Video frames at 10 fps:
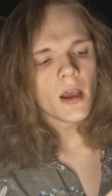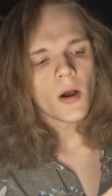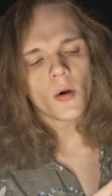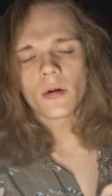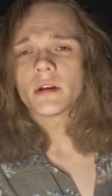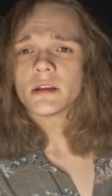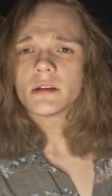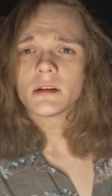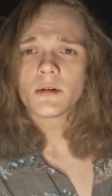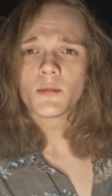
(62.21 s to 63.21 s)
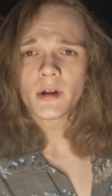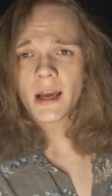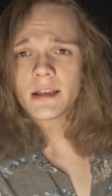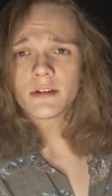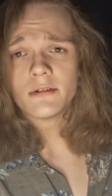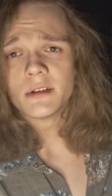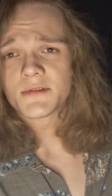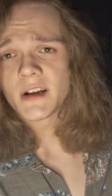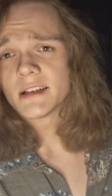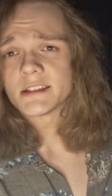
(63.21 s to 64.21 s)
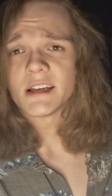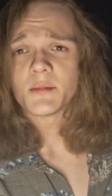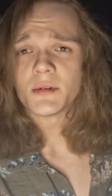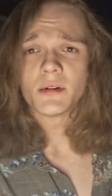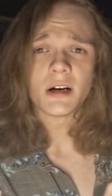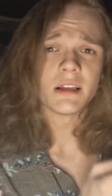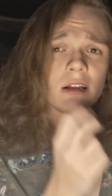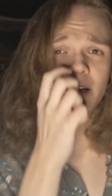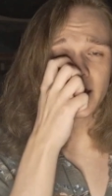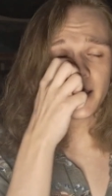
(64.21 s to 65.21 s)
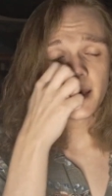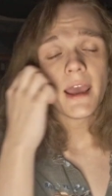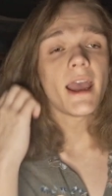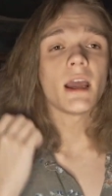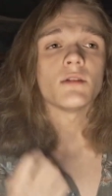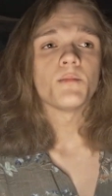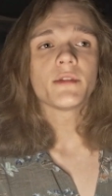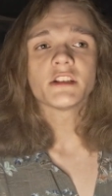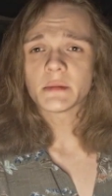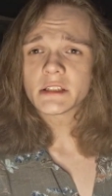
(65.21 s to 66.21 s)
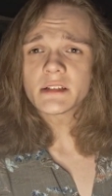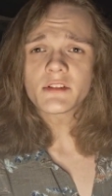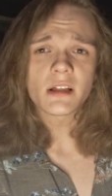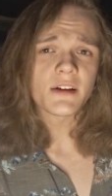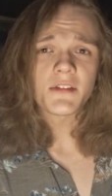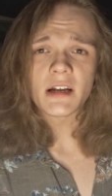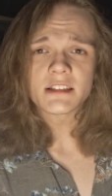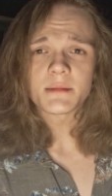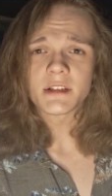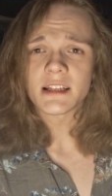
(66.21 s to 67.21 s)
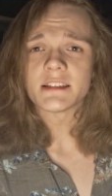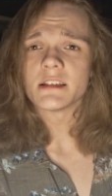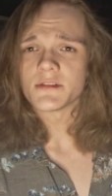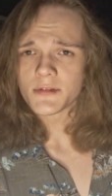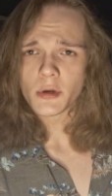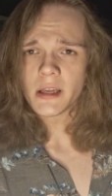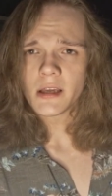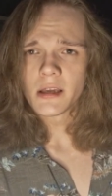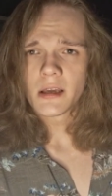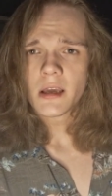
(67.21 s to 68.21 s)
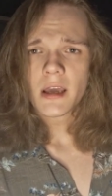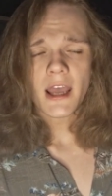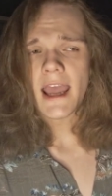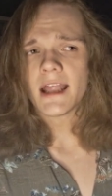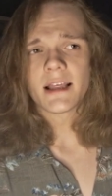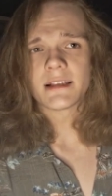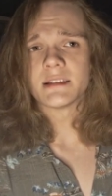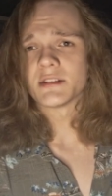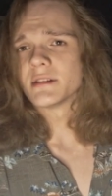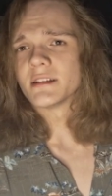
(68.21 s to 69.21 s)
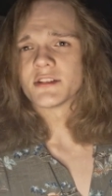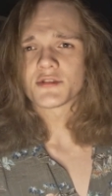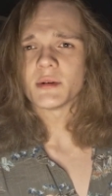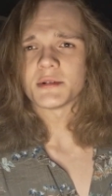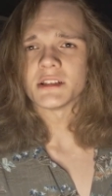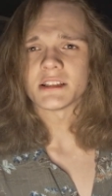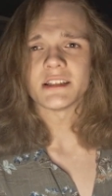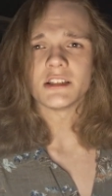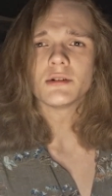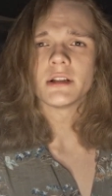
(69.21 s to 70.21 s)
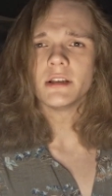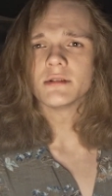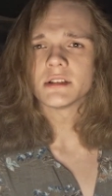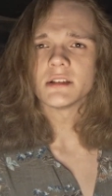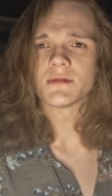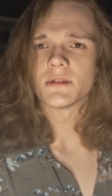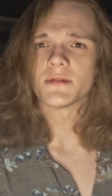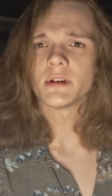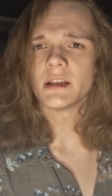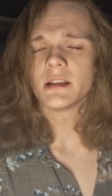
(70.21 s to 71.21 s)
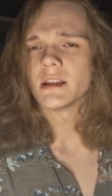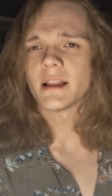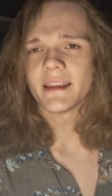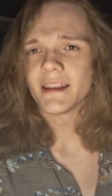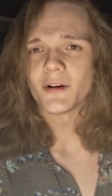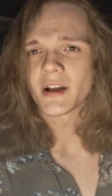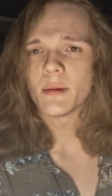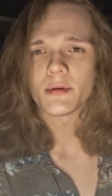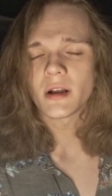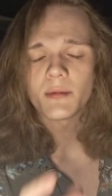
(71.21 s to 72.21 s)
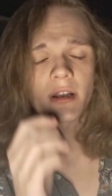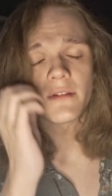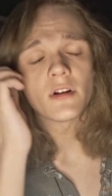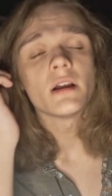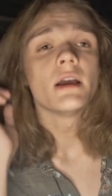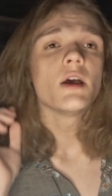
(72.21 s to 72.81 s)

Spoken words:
Or what I do is find a sample on the internet. And specifically, I find something that says free. And like the description says you can use this for free and then no copyright, whatever.